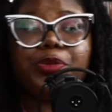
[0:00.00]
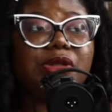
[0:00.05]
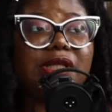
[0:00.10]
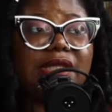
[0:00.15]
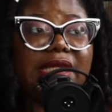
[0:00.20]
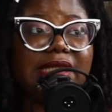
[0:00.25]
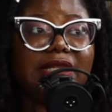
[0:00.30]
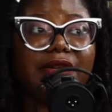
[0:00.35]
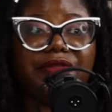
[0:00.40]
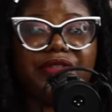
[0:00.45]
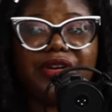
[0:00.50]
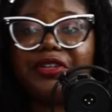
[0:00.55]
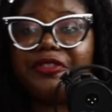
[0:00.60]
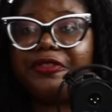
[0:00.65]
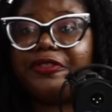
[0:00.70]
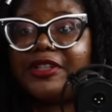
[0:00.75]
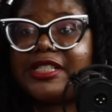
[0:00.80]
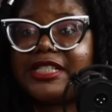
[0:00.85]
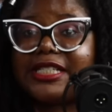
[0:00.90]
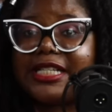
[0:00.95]
since the very
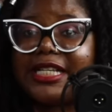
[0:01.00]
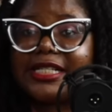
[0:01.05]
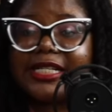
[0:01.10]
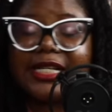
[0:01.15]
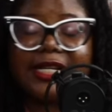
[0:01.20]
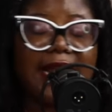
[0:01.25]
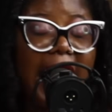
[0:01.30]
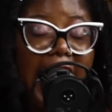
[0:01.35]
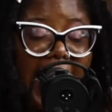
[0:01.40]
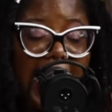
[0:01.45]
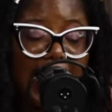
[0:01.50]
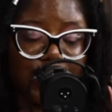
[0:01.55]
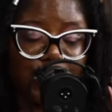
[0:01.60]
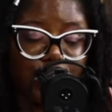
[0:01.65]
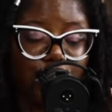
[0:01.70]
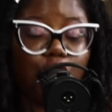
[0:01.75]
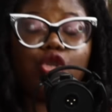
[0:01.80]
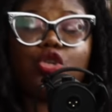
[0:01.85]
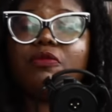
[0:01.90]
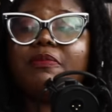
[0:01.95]
first season, and she's
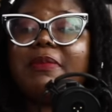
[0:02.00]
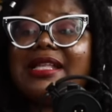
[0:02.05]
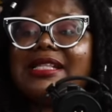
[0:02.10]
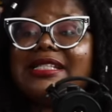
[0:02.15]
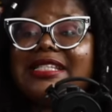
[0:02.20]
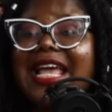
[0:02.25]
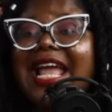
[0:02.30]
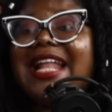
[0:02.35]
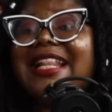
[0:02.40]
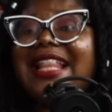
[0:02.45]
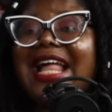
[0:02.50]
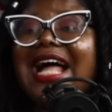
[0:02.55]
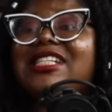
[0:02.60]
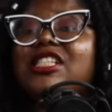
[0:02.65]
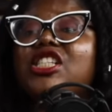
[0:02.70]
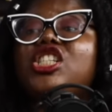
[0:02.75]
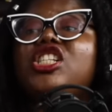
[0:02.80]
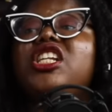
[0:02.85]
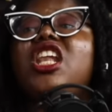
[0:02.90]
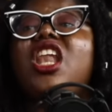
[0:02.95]
going to maintain that
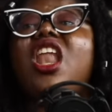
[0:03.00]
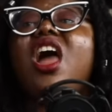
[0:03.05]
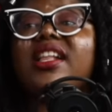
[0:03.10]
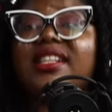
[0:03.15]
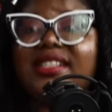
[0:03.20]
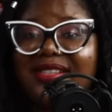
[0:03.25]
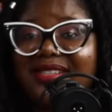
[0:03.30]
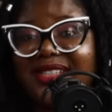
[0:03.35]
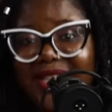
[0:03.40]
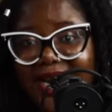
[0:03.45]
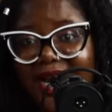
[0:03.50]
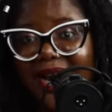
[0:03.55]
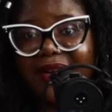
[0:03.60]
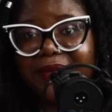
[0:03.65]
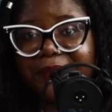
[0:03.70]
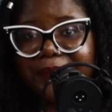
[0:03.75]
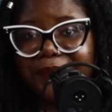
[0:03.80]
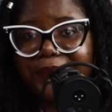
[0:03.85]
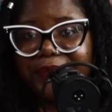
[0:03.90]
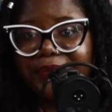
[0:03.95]
slot.
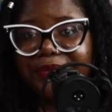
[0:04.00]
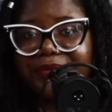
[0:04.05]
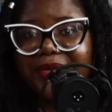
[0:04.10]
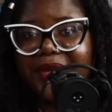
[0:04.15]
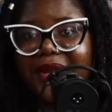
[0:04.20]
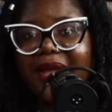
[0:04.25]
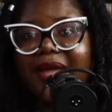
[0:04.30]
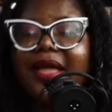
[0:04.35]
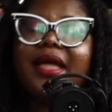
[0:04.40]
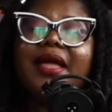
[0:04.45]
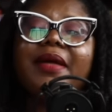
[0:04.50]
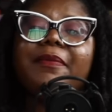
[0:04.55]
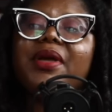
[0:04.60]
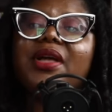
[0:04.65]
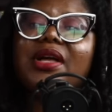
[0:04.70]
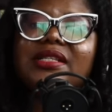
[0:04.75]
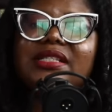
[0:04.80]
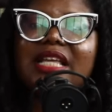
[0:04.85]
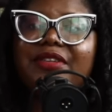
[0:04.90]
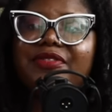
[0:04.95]

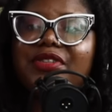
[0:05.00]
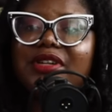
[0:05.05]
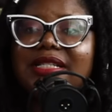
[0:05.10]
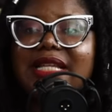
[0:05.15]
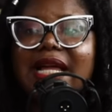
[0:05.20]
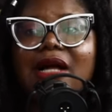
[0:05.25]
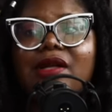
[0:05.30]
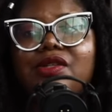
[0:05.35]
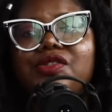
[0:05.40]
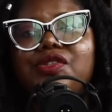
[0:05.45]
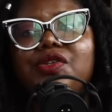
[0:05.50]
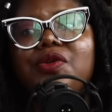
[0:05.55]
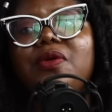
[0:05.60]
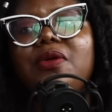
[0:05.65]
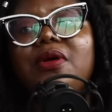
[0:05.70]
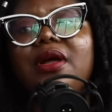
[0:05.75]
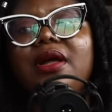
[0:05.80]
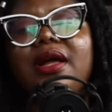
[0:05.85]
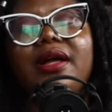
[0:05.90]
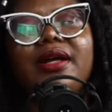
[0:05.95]
because even down to
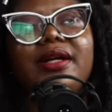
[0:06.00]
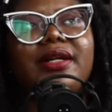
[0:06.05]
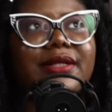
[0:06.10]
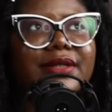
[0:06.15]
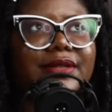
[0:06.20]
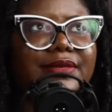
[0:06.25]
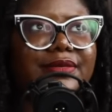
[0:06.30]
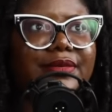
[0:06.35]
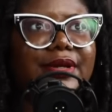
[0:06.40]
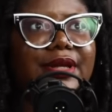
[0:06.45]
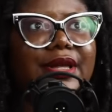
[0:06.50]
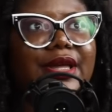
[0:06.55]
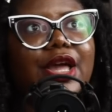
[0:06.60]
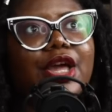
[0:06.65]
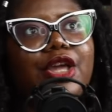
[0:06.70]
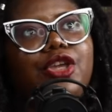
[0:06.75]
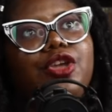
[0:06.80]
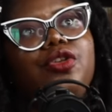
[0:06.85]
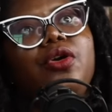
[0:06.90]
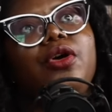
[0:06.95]

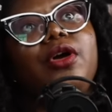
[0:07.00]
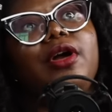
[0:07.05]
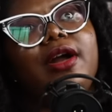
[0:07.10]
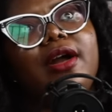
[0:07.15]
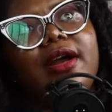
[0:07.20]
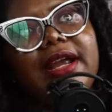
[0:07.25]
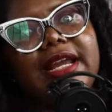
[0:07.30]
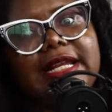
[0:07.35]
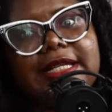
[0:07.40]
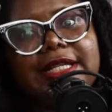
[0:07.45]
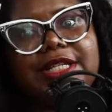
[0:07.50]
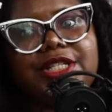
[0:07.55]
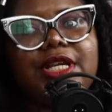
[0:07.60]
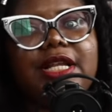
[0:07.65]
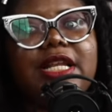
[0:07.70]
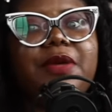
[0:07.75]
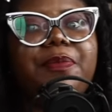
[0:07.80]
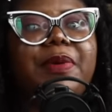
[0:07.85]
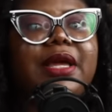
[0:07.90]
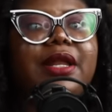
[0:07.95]
you know, her
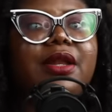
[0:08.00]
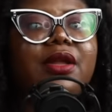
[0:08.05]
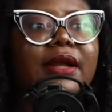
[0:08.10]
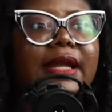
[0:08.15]
initially being all